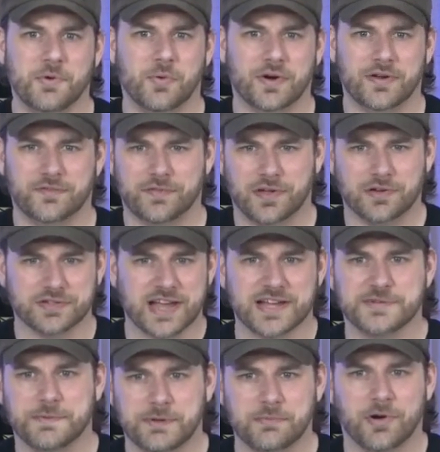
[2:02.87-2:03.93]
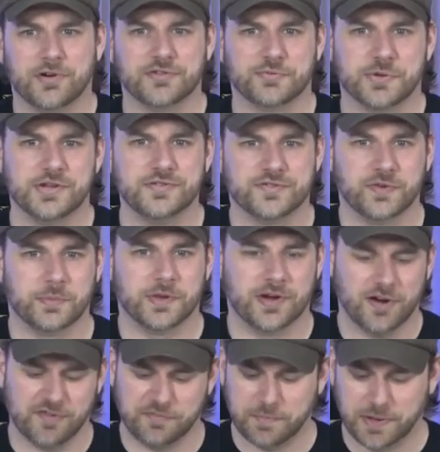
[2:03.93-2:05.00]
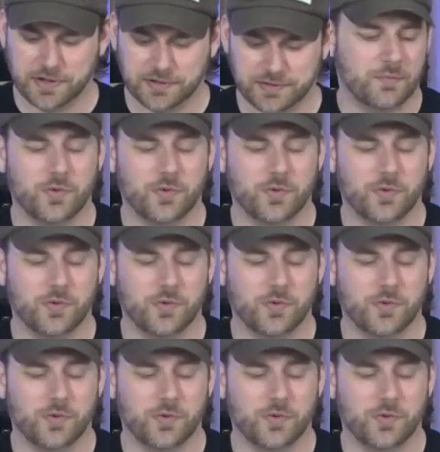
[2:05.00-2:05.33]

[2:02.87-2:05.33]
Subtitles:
one of those high-speed motors we use from the Nerf build.